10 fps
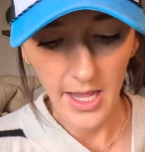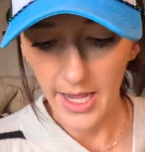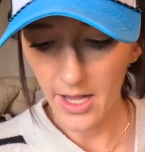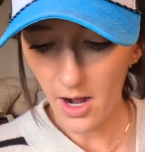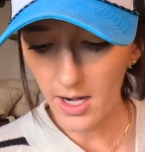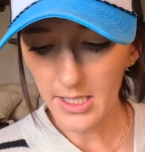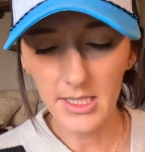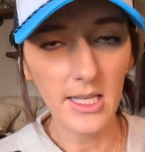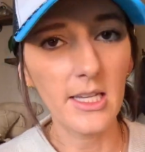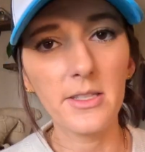It
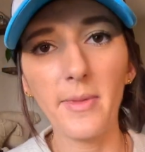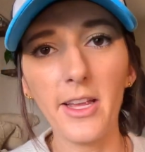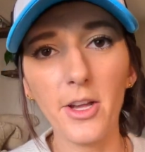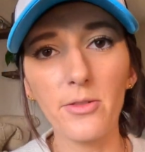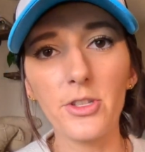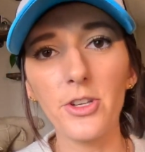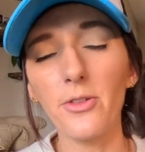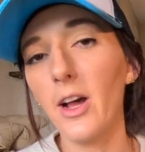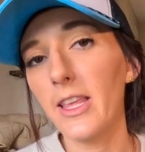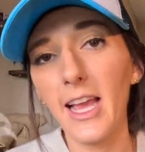honestly is my
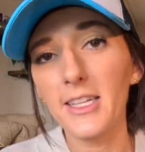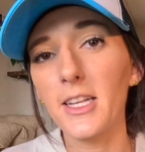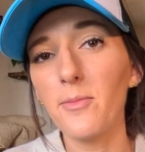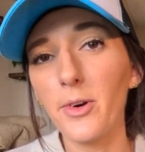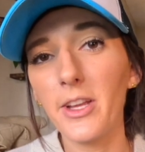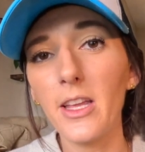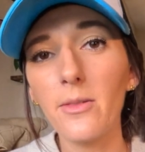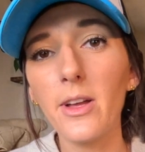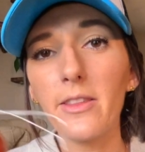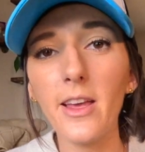go-to. Yes, I'm
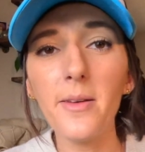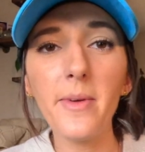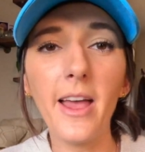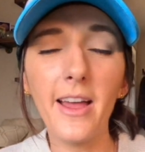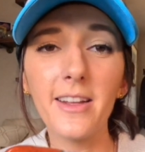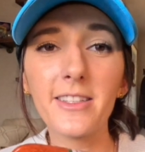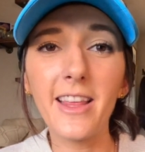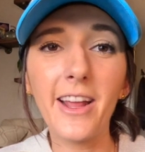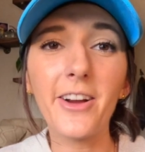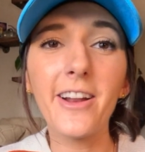working with them, and
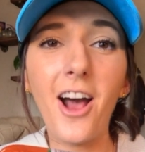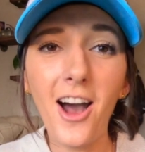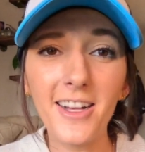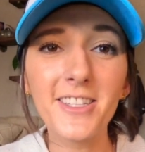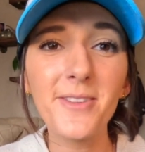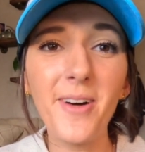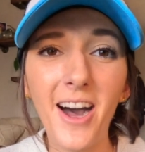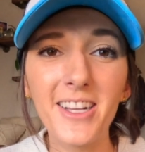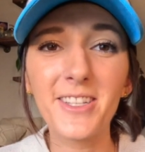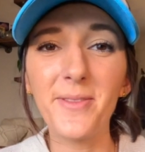they are an awesome,
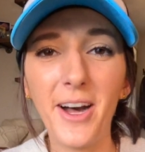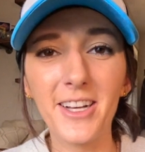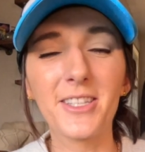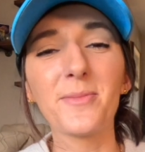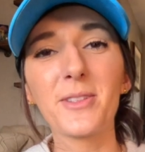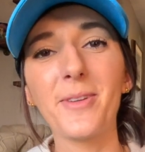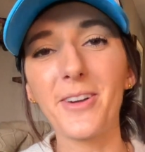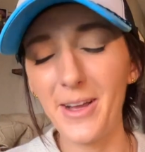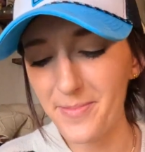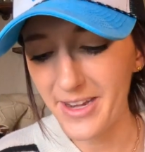awesome, awesome small
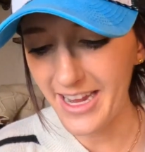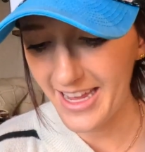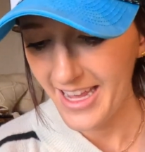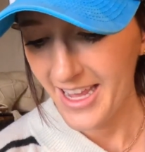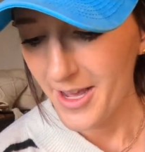company,